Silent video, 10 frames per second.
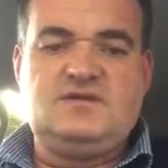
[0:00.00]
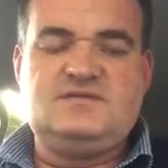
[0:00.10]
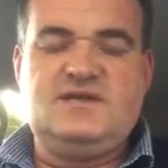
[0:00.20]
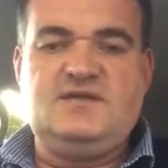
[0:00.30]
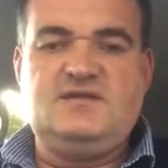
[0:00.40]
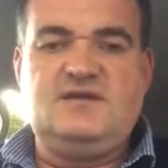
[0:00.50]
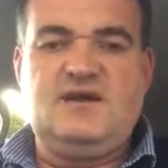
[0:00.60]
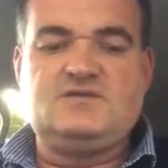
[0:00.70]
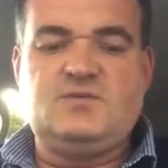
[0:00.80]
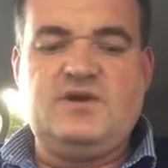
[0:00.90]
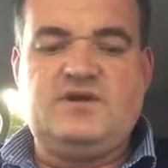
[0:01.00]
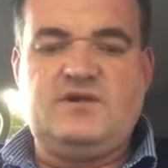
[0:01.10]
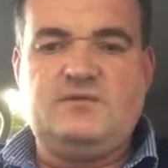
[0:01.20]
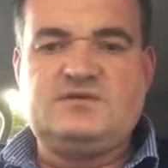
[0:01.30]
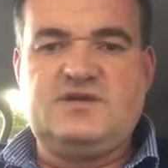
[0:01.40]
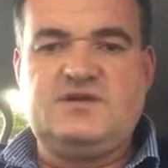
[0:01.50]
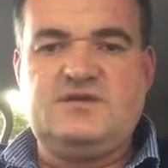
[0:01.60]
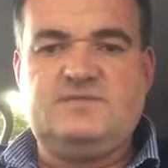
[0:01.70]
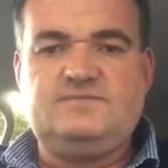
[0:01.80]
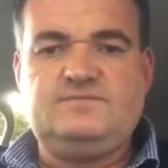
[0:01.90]
seen that last week I was at
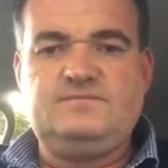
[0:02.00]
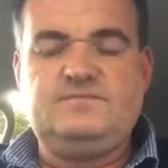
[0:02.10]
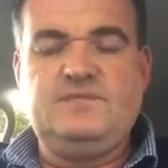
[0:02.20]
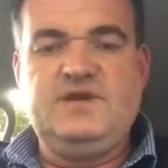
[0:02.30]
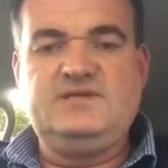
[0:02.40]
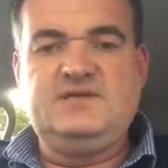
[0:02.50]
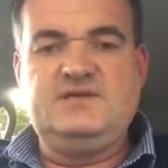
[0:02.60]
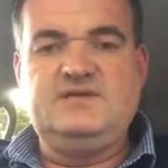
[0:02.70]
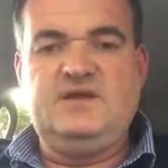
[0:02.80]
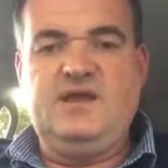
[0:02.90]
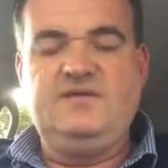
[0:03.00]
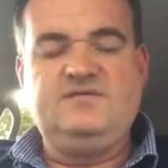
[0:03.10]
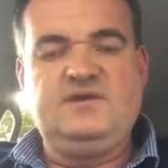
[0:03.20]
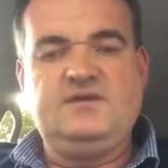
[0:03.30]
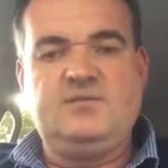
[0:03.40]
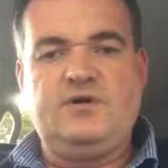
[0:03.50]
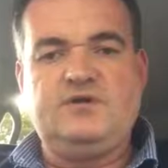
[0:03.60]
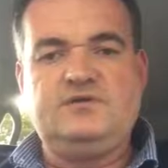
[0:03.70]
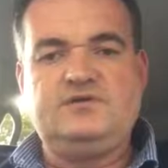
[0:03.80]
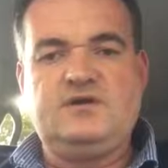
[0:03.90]
a meeting in the evening
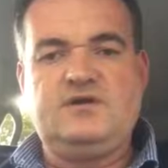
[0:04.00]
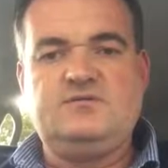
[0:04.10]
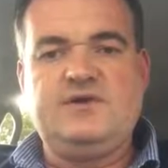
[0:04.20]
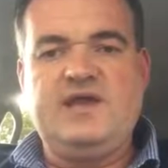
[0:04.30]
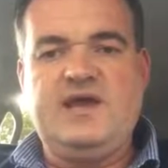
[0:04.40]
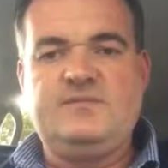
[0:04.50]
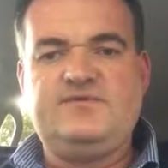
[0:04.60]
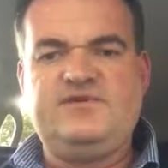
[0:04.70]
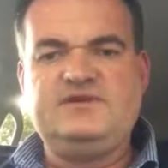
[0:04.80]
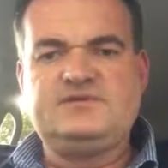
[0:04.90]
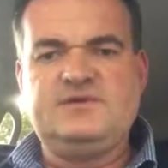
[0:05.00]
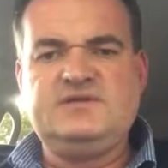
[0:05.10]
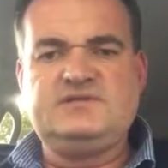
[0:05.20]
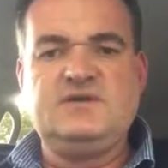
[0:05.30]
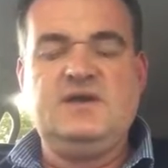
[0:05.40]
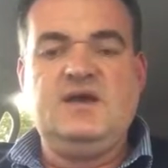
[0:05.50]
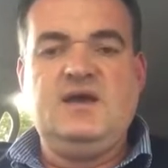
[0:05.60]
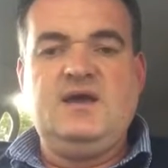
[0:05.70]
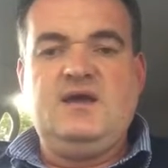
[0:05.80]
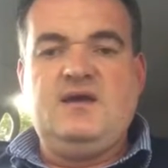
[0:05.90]
about rehab of injuries,
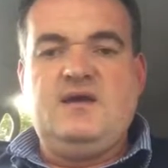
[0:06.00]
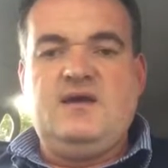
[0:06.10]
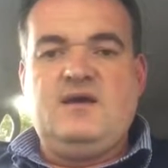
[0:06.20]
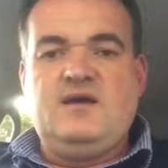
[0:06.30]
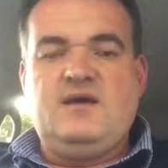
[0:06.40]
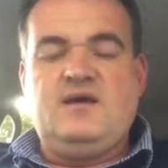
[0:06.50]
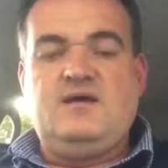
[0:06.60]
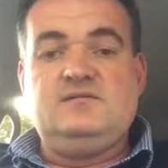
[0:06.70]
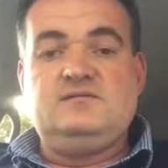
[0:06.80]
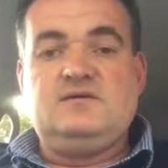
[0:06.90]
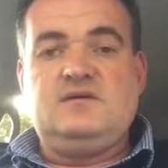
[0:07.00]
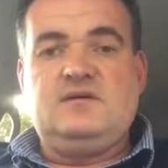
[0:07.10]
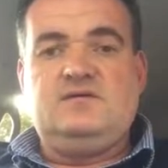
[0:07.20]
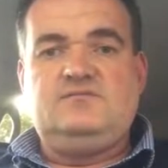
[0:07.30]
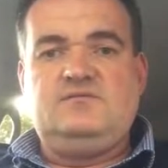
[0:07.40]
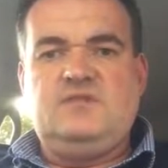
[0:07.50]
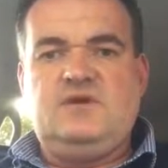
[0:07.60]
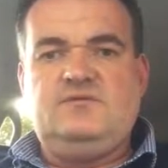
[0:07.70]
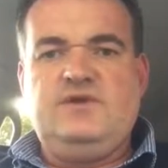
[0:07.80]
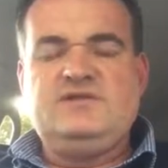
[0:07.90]
and it
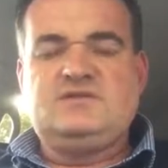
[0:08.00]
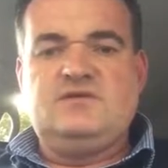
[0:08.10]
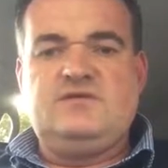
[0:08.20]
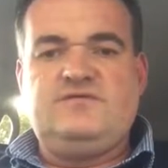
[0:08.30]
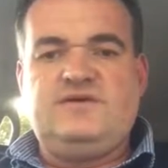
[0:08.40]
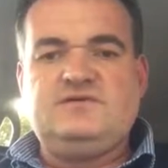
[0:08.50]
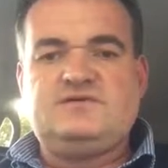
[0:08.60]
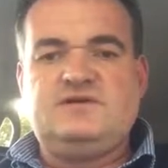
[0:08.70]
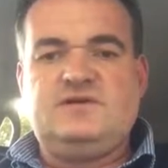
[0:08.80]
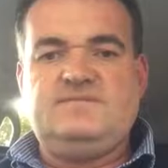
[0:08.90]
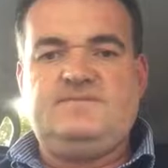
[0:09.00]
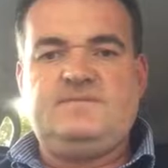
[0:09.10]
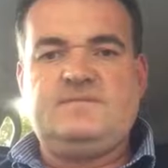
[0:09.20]
raised a lot of interesting